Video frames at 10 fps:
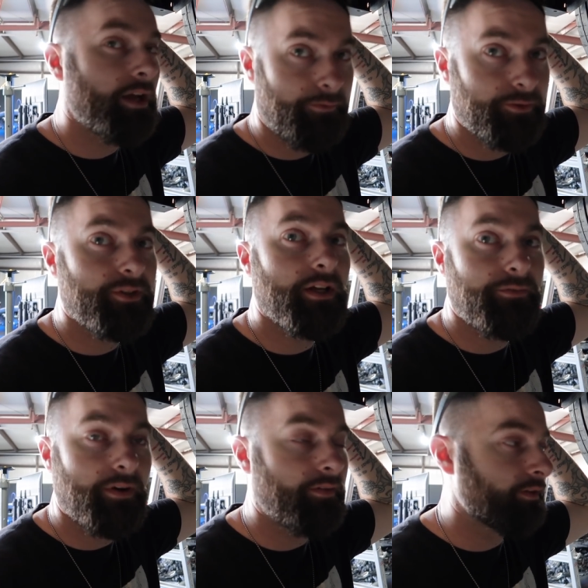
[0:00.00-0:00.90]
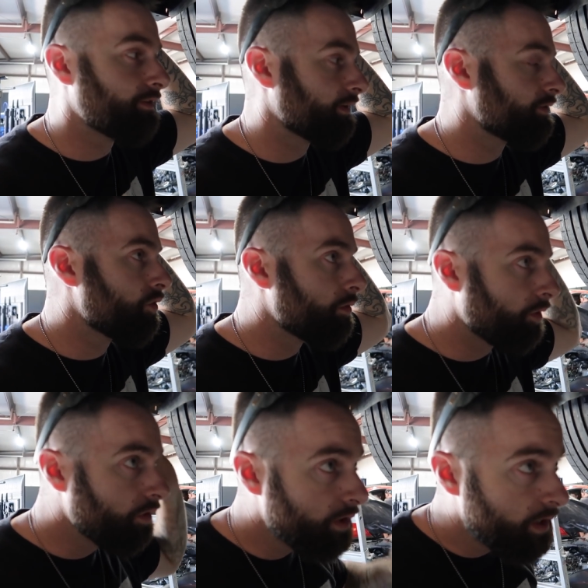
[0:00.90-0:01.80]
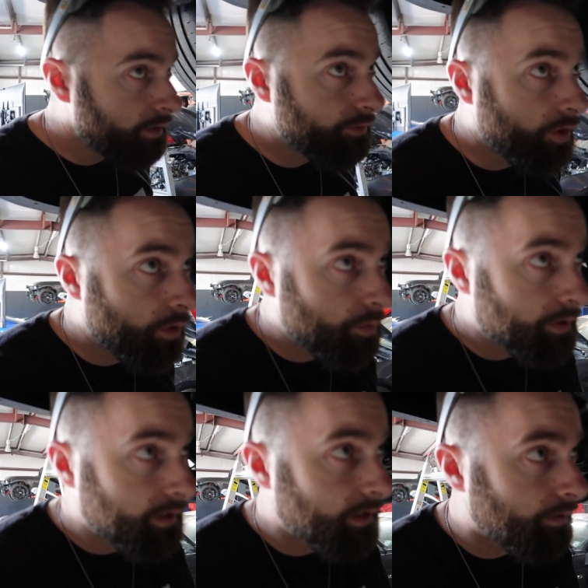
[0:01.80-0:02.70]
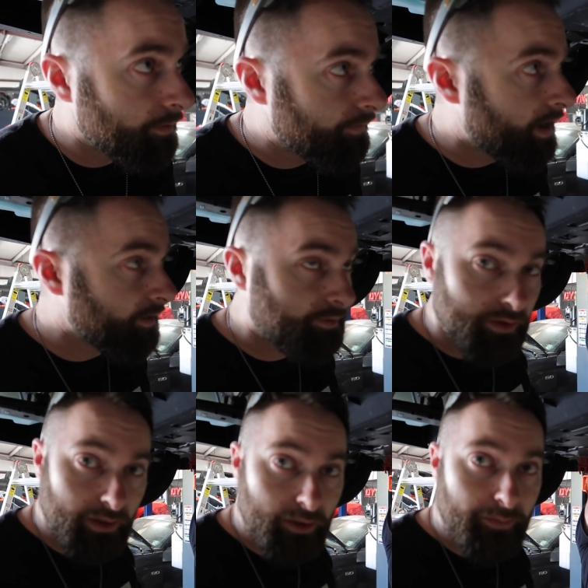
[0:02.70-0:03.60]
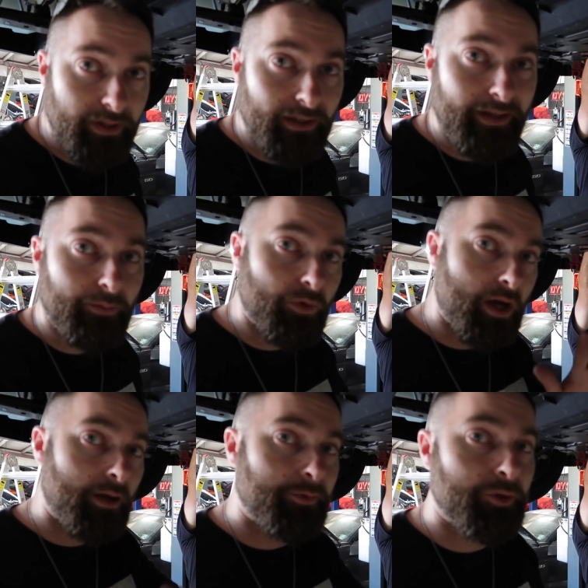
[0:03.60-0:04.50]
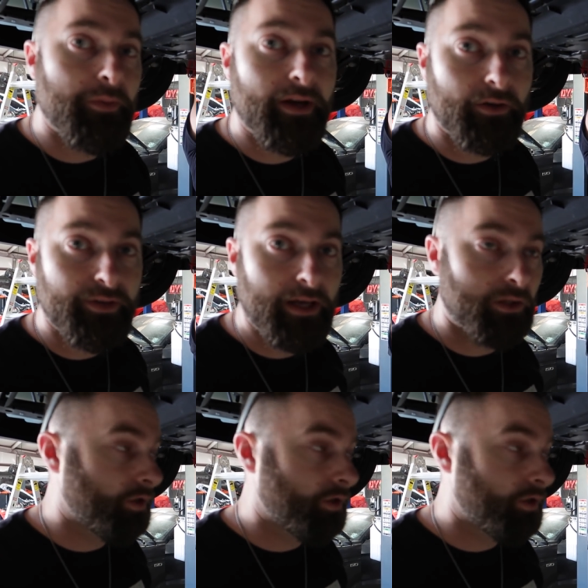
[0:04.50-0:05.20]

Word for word: Yeah, for C85 that's, that's normal. So we're gonna get it revised a little bit, let Rob Shoemaker take a